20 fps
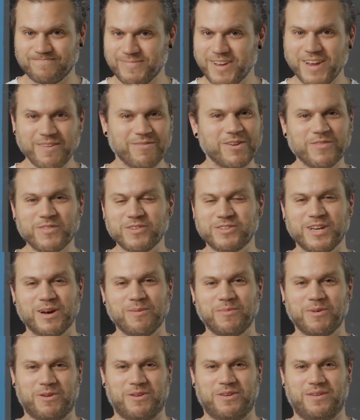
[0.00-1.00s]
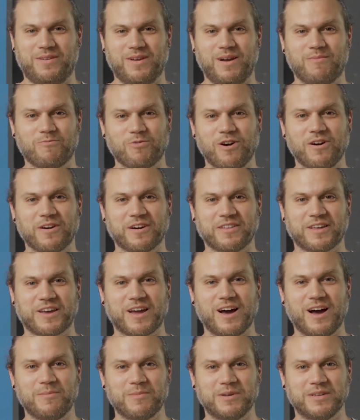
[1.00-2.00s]
Even if you tell me I'm wrong in the
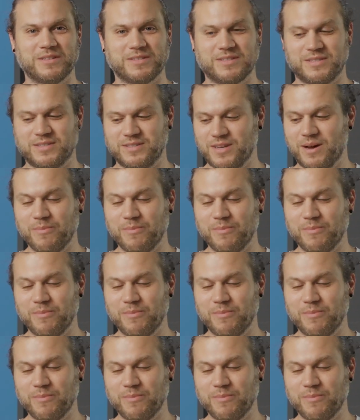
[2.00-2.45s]
comments,